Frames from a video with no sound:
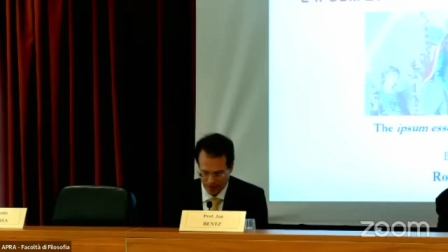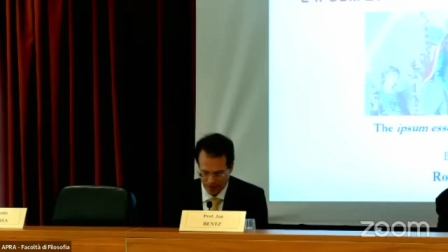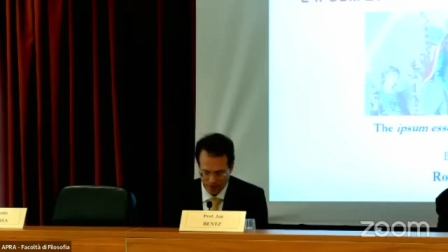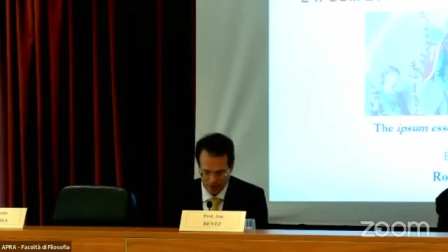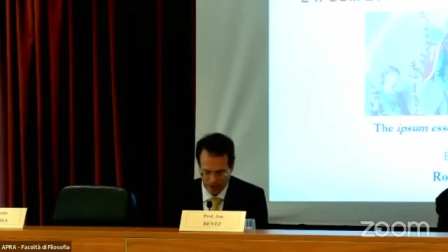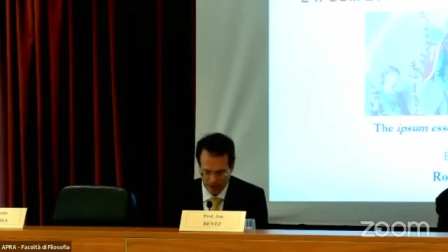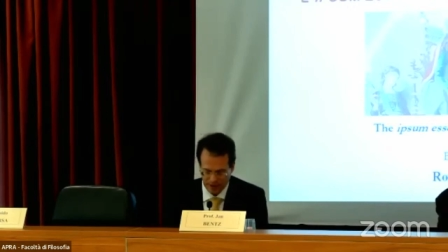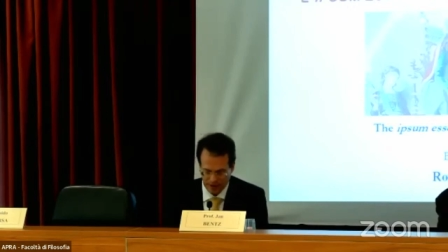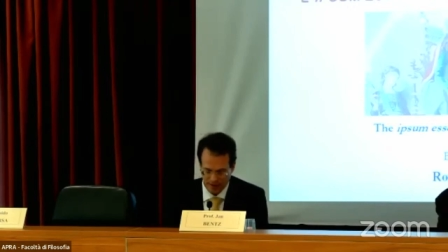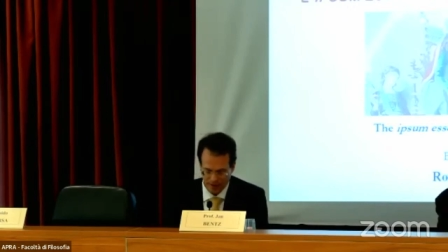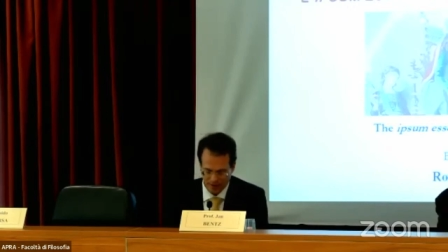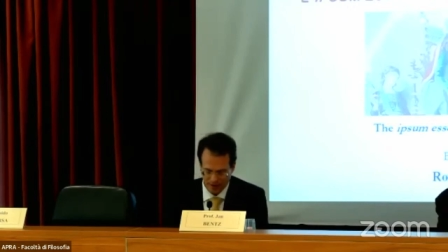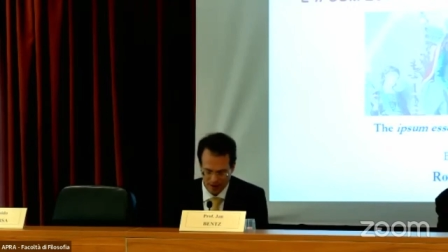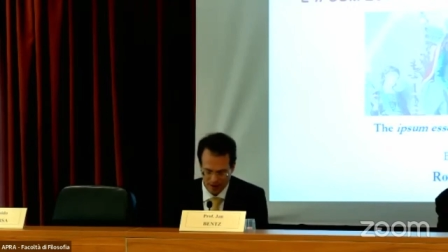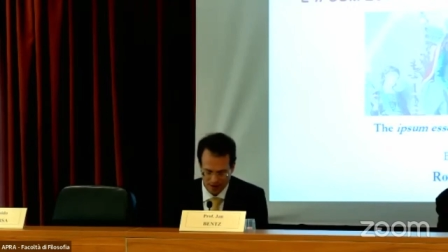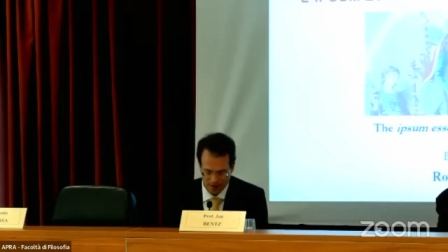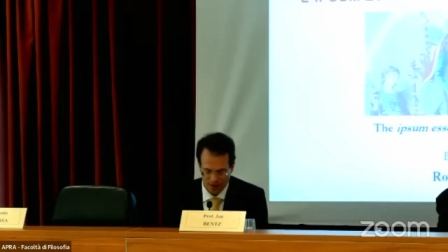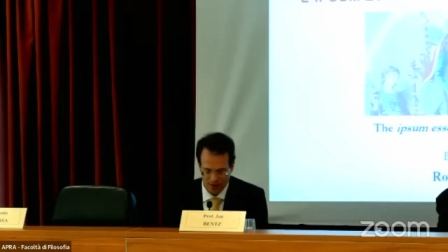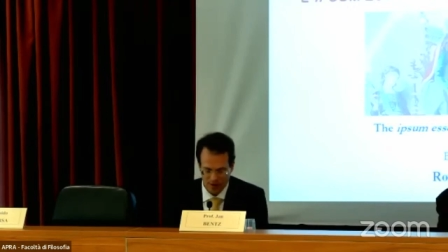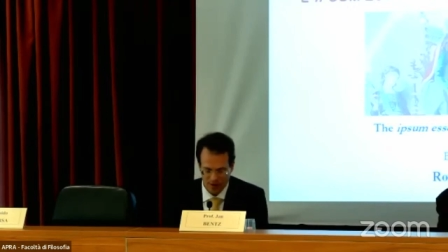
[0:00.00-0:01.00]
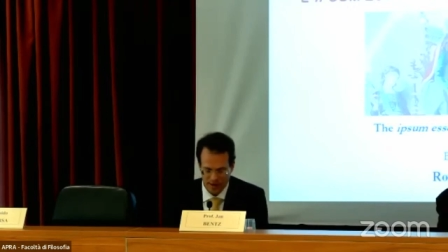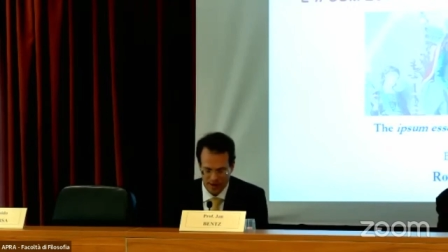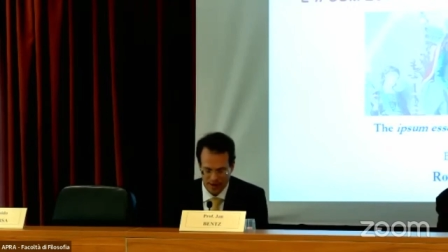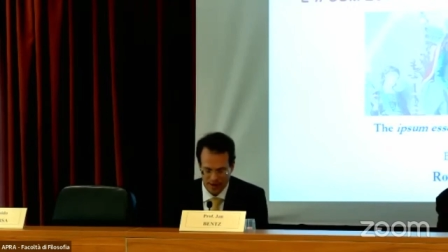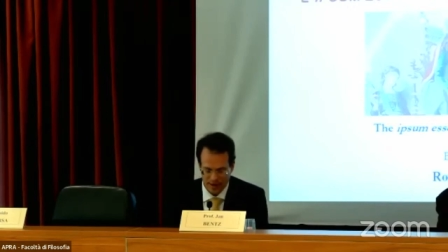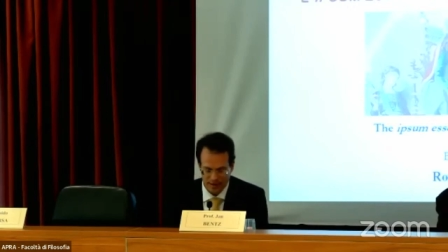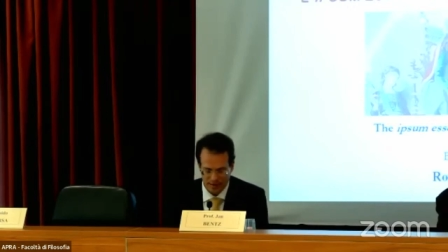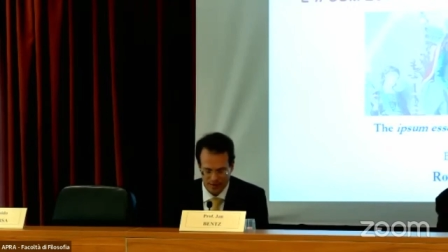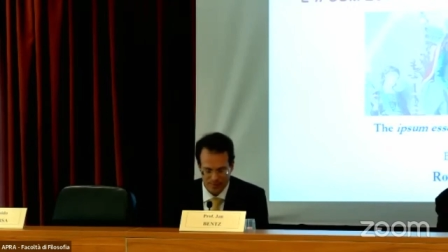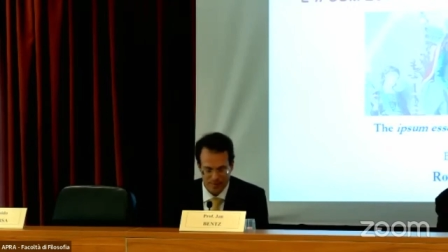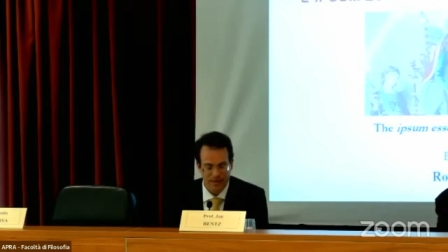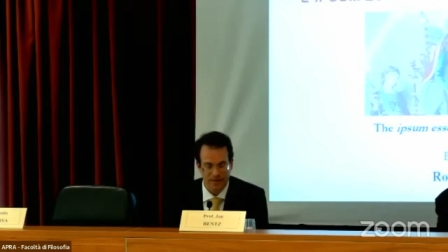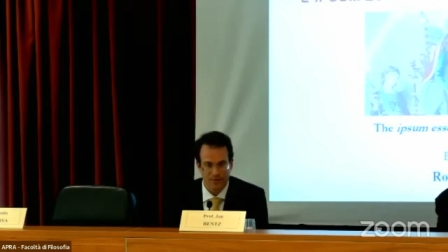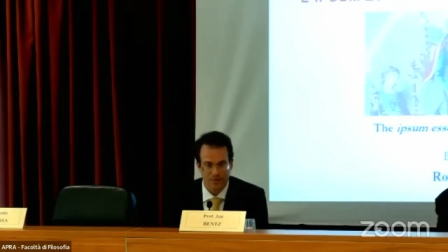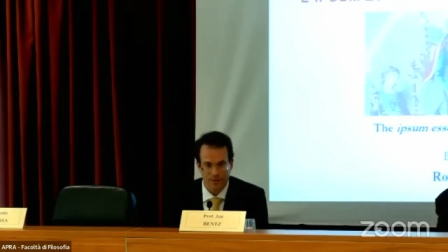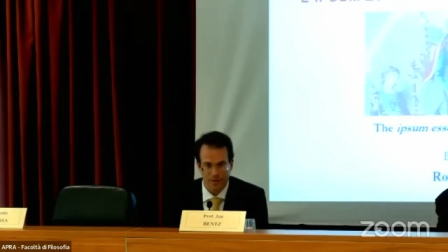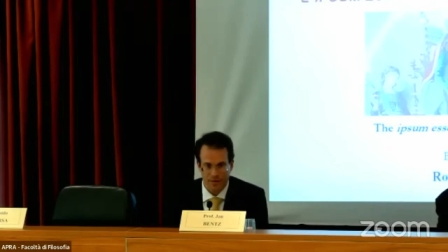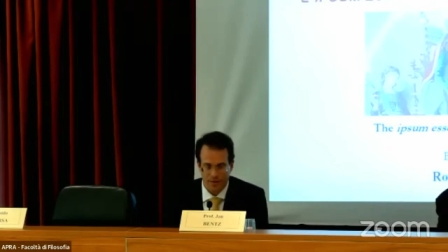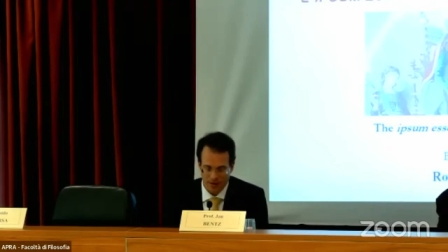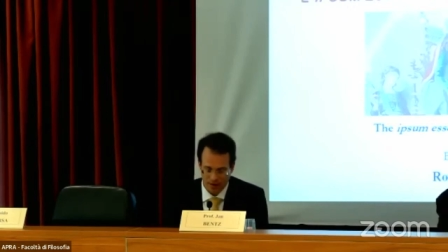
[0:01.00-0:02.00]
the angelic doctor in his
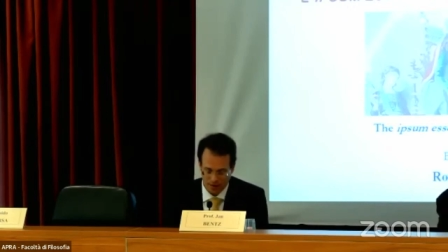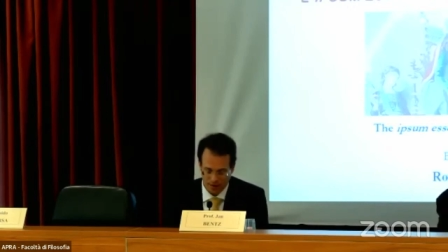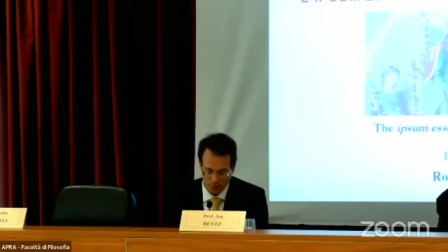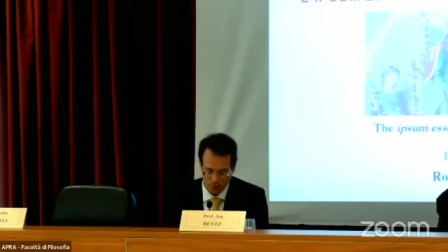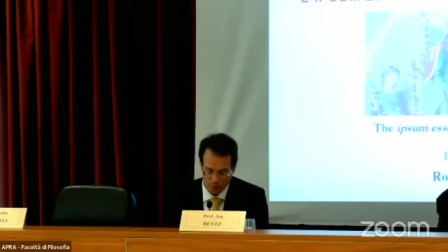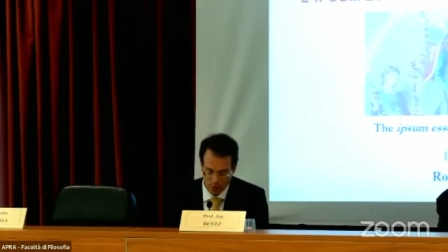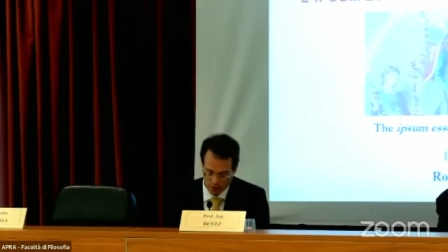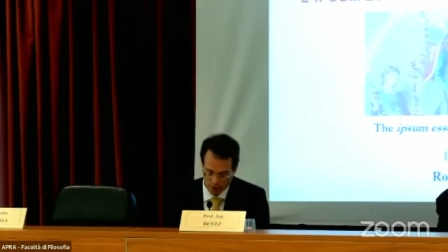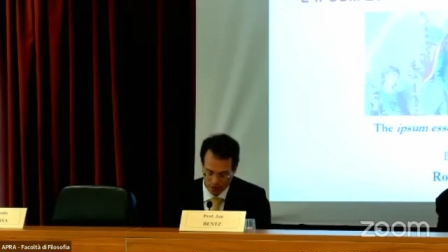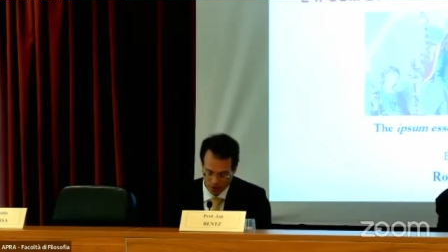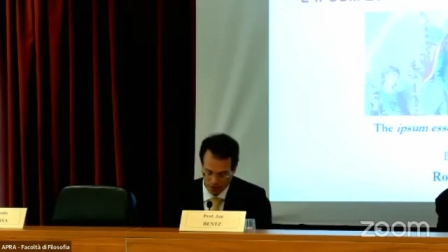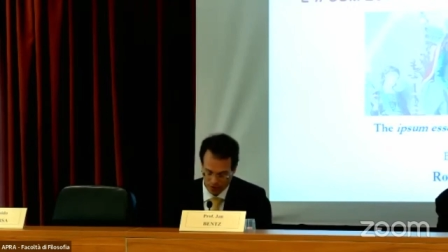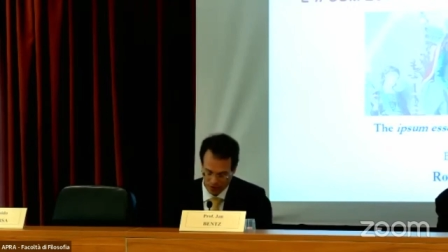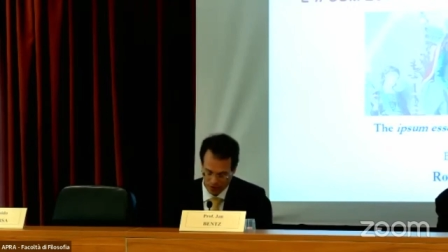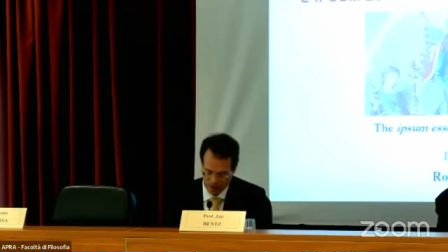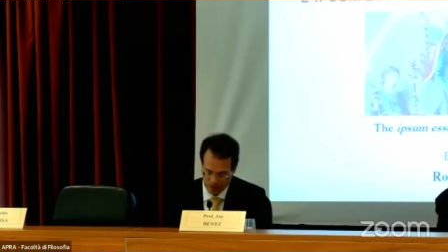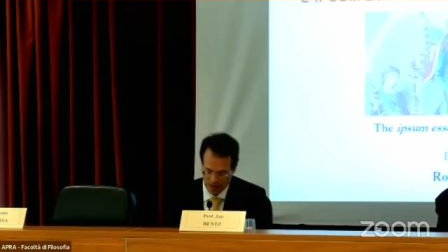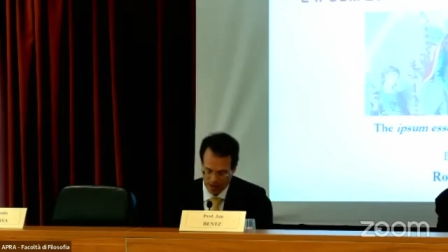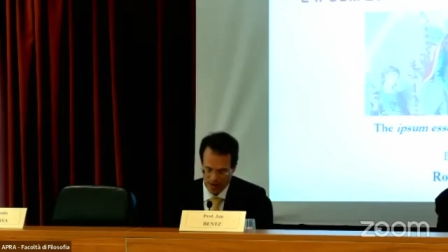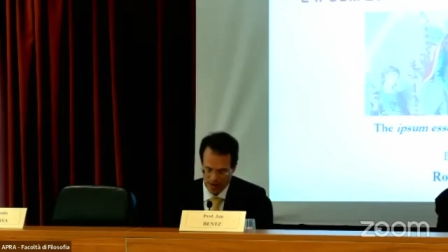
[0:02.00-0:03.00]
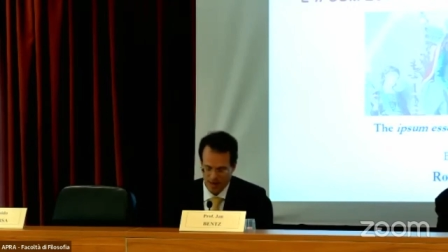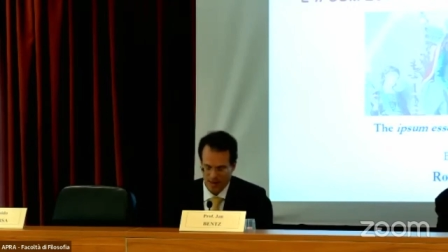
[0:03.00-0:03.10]
metaphysical works.